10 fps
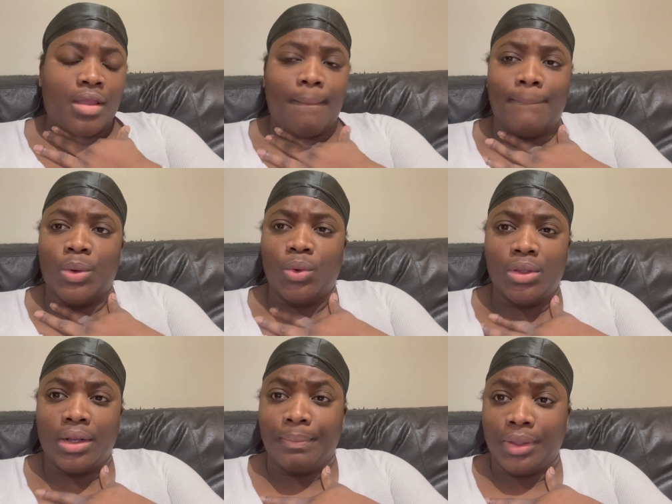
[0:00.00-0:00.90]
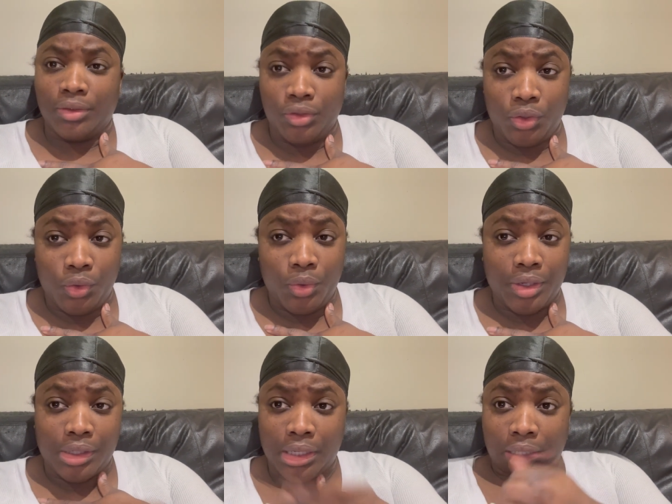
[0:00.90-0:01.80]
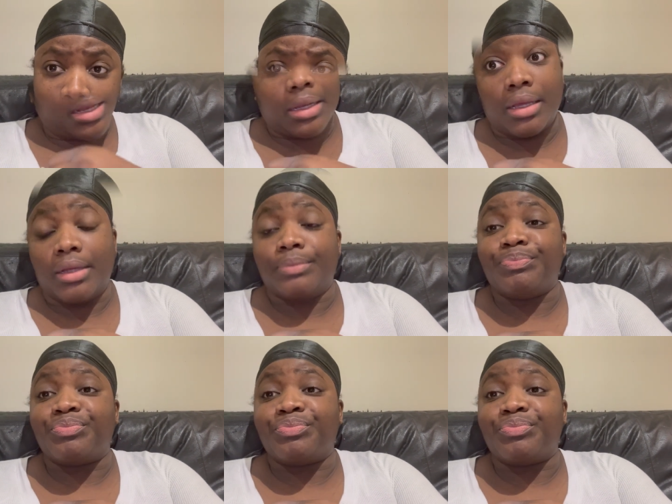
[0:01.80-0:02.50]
mold and mildew and yada yada.